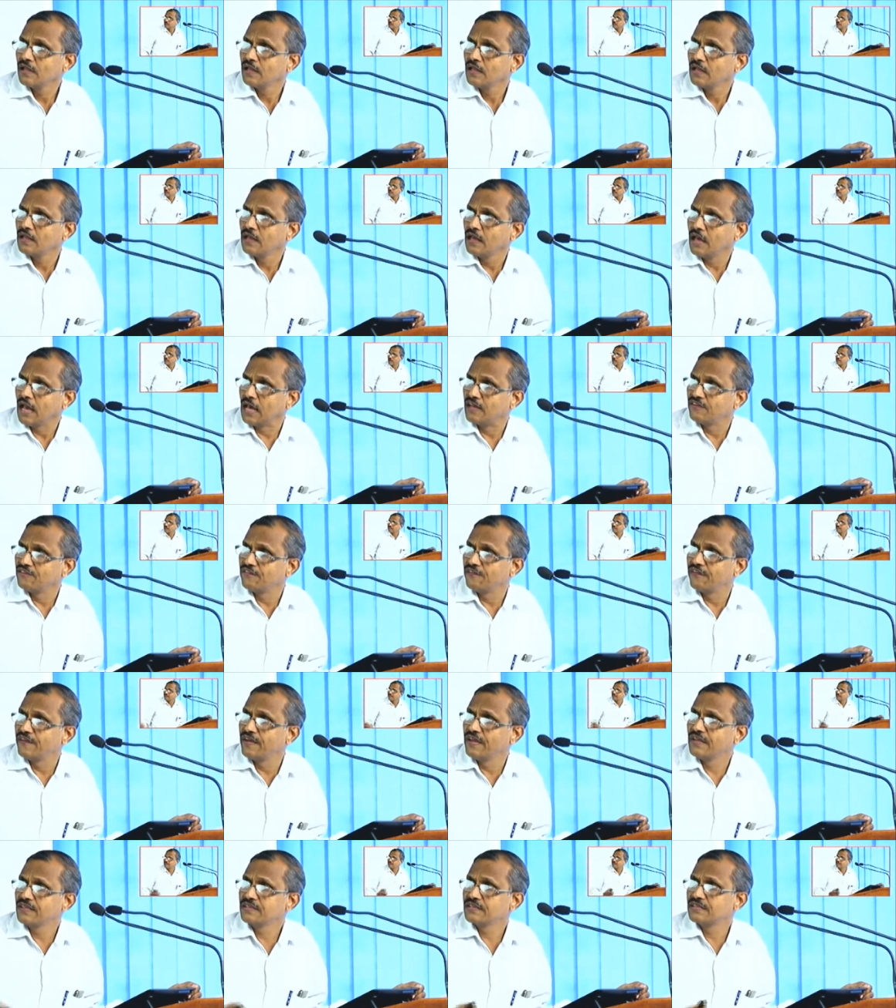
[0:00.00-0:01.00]
And
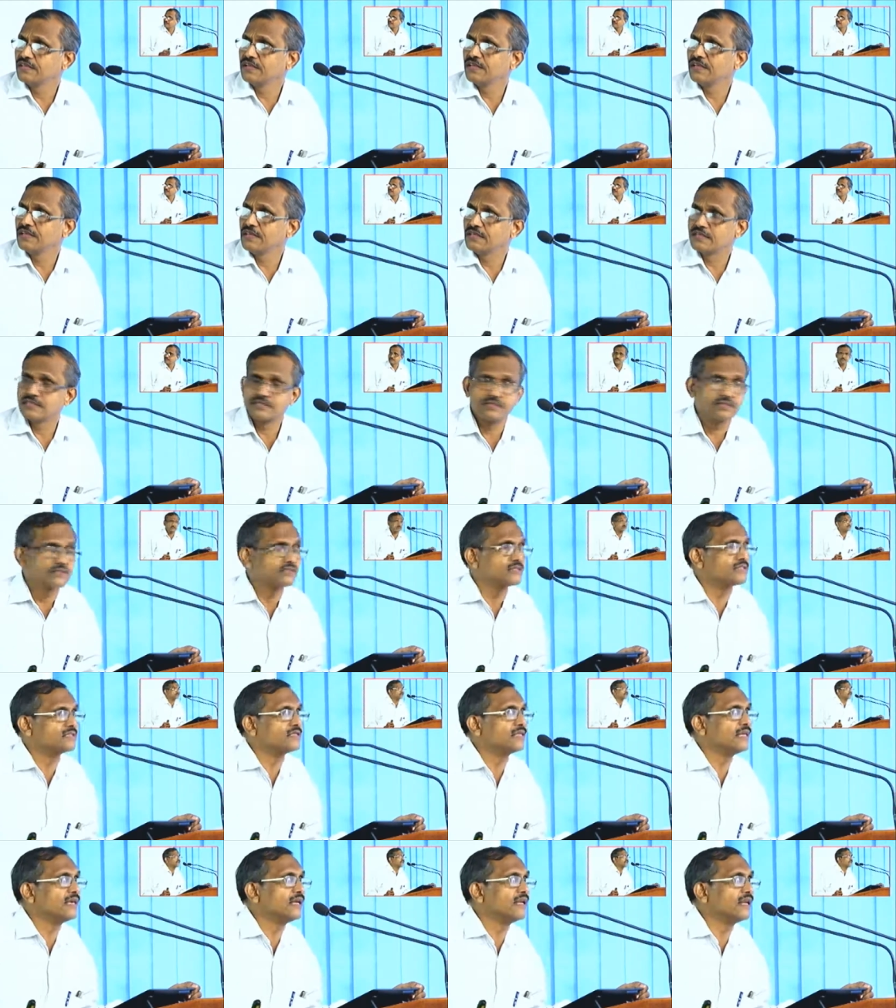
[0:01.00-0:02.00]
phase 3 is
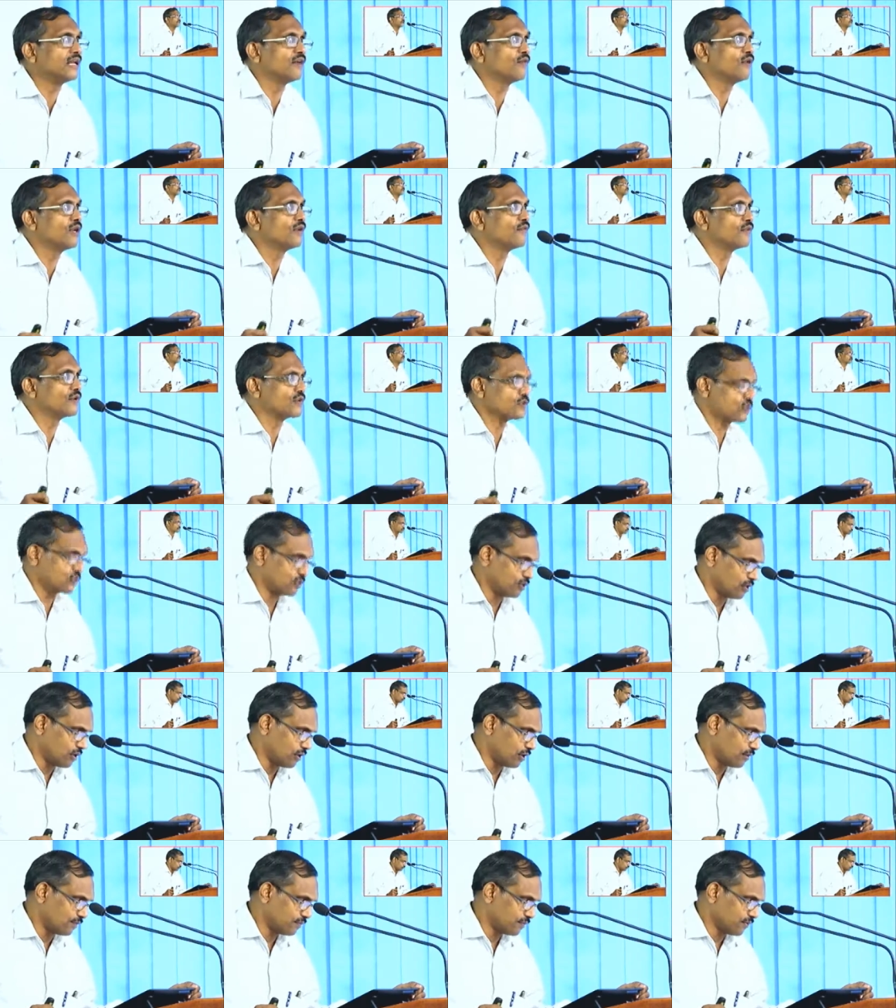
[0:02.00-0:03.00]
state level
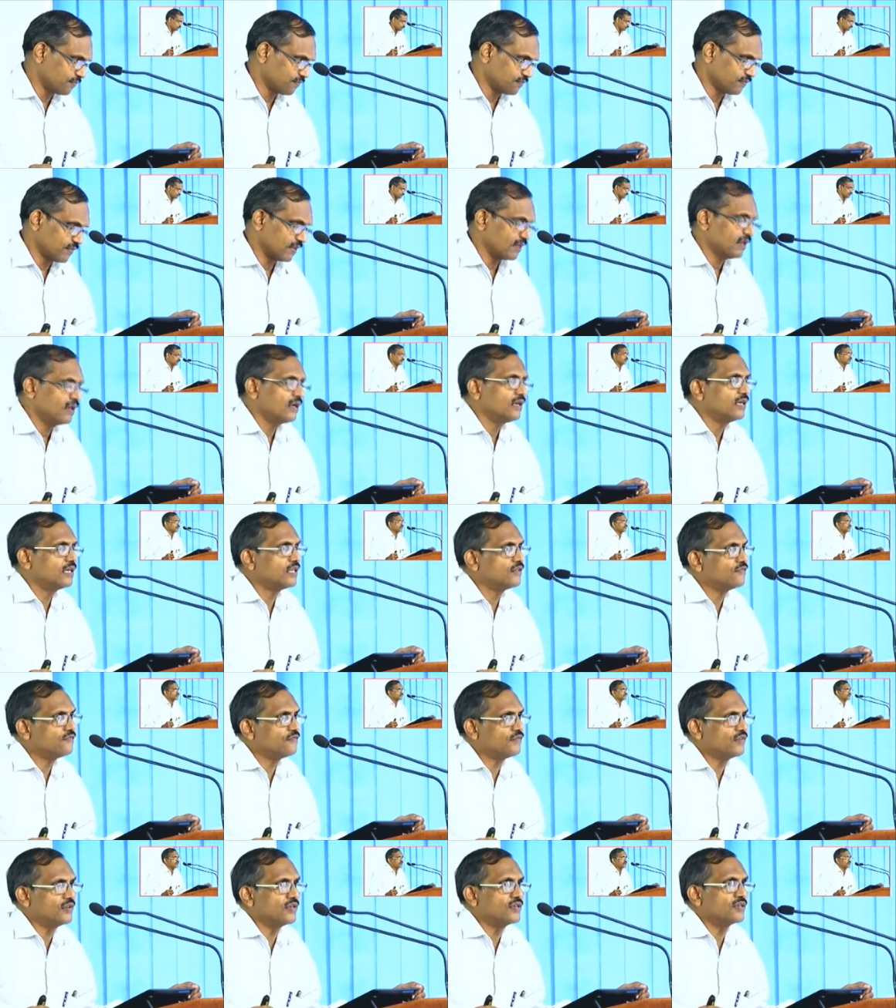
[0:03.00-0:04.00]
workshop, in
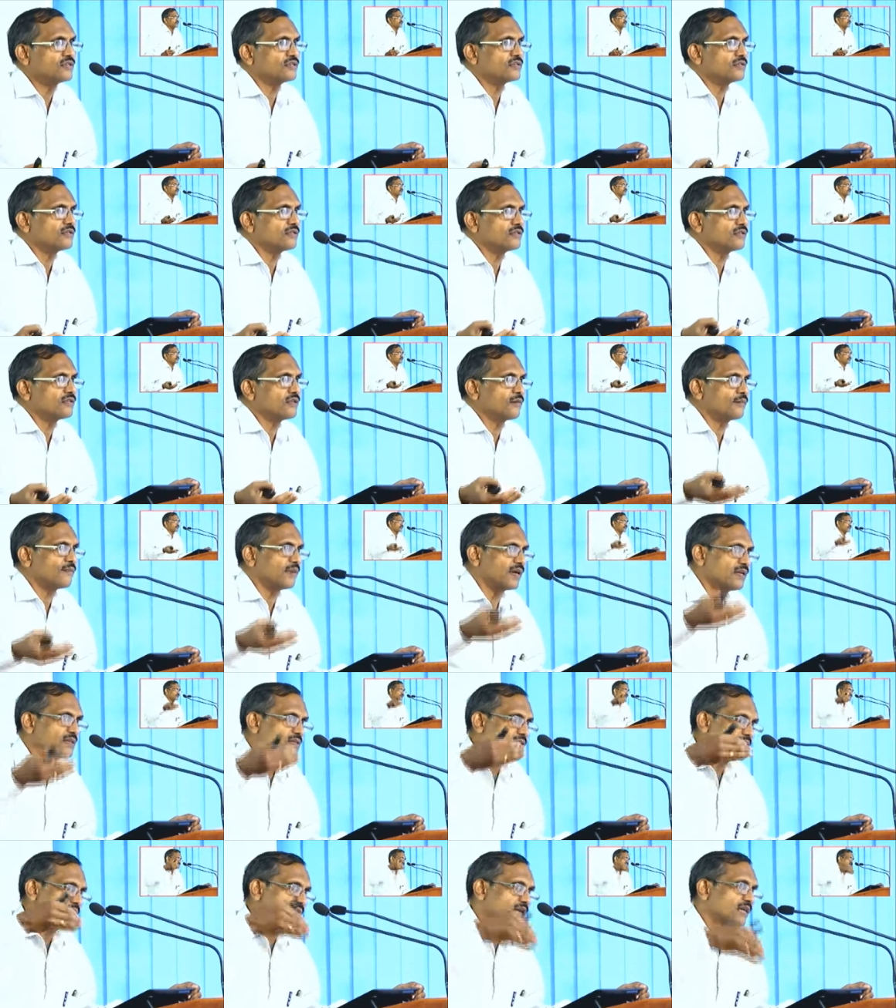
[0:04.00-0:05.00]
which the
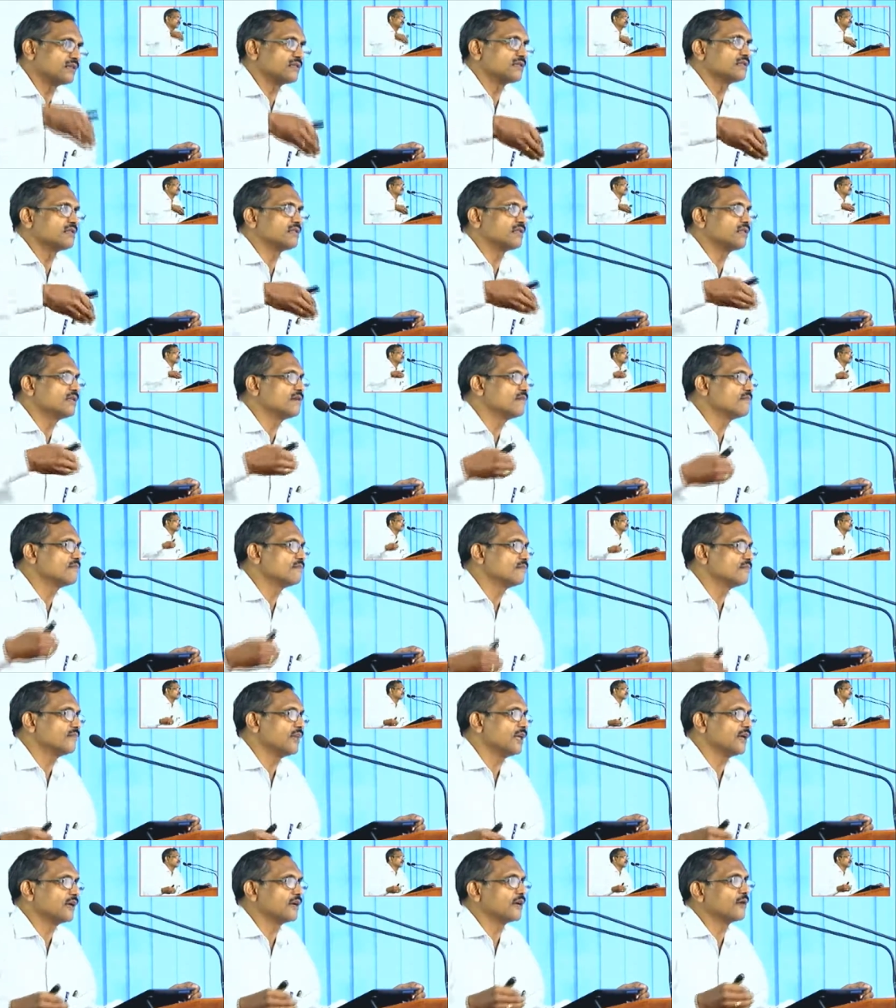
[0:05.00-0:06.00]
Panchayat team
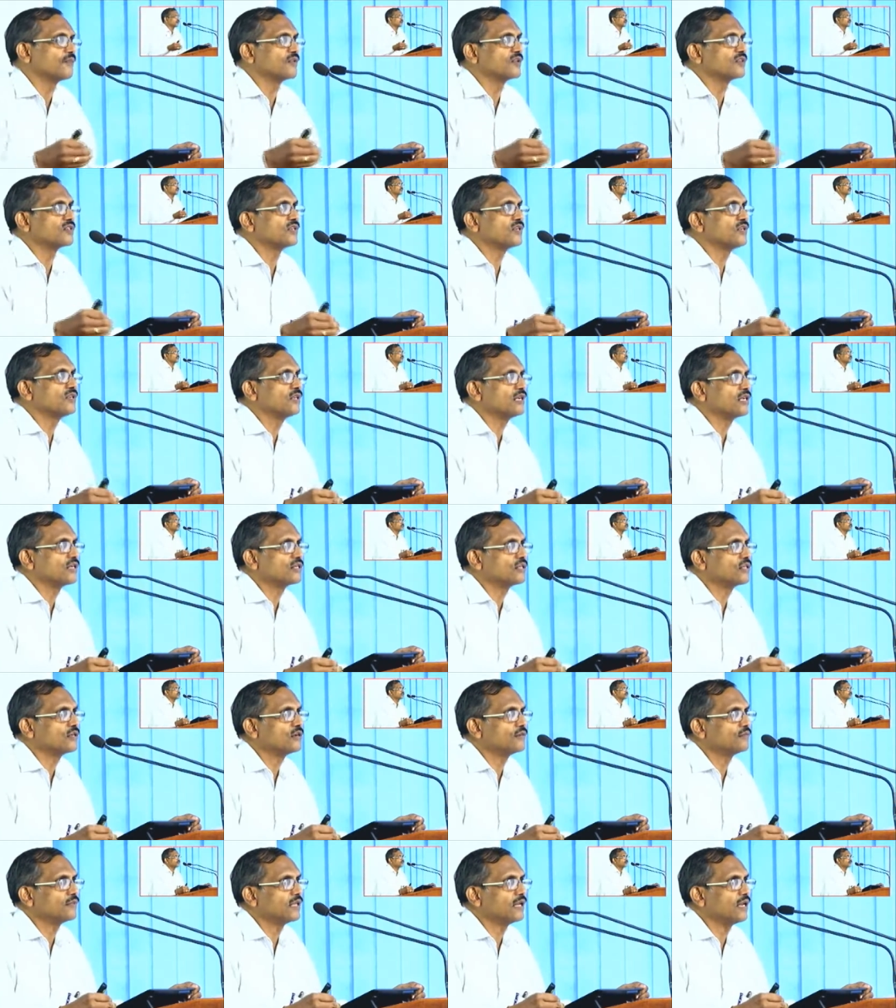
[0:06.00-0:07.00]
make a presentation
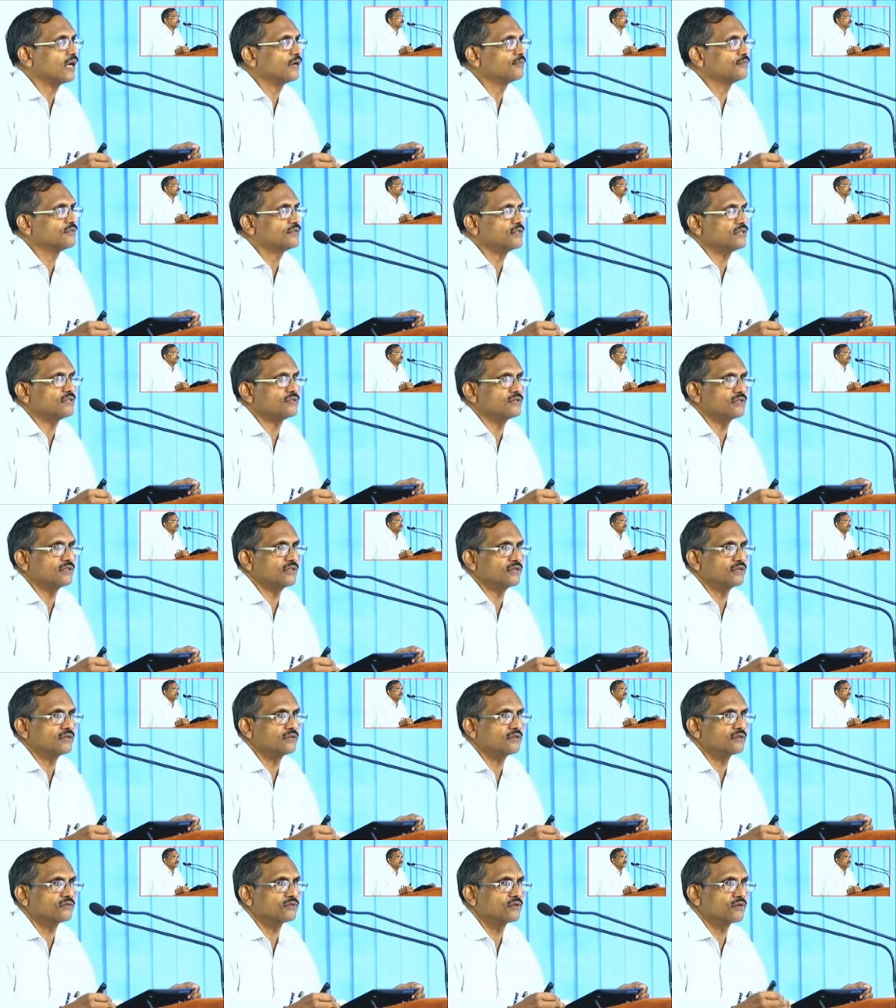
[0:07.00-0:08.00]
of the LAB CC.
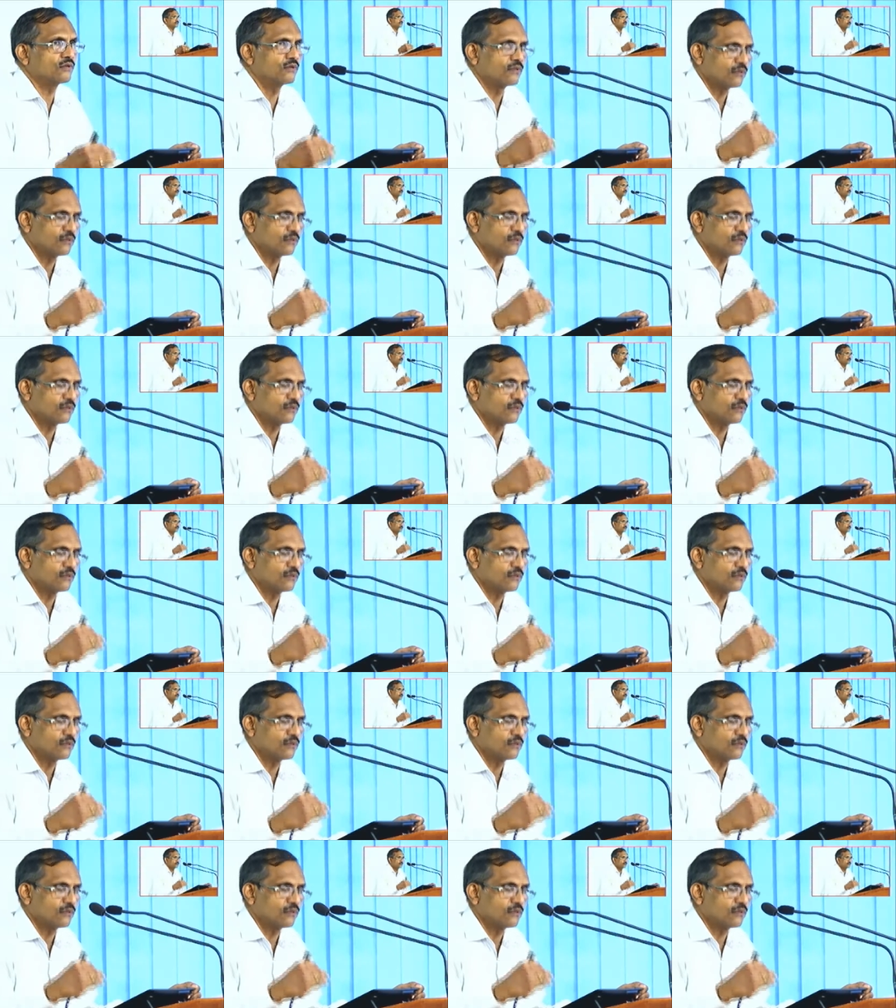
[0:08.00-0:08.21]
So